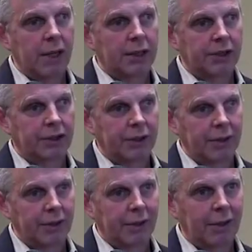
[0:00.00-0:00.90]
because
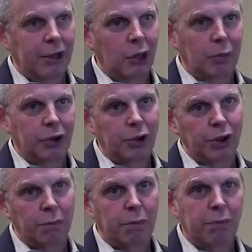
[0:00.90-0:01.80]

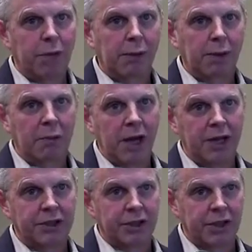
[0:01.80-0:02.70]
Missouri public
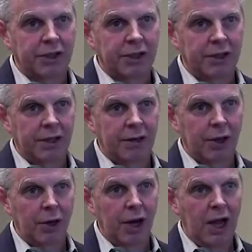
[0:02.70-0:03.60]
policy is that
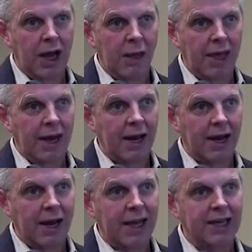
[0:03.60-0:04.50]
they don't allow
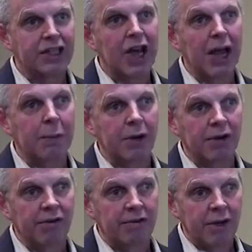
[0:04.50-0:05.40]
that an
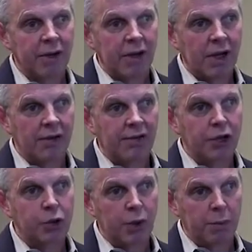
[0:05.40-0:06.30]
assignment of
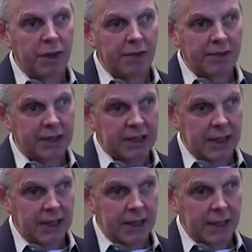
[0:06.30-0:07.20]
injury benefits
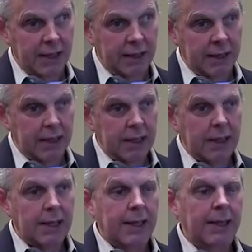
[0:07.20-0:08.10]
like that.
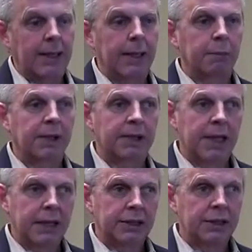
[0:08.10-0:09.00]
But
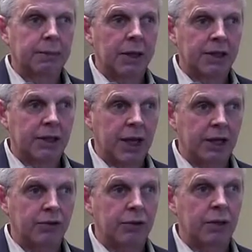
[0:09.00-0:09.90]
Kansas, by
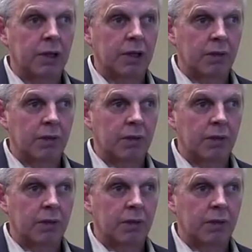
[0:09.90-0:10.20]
statute,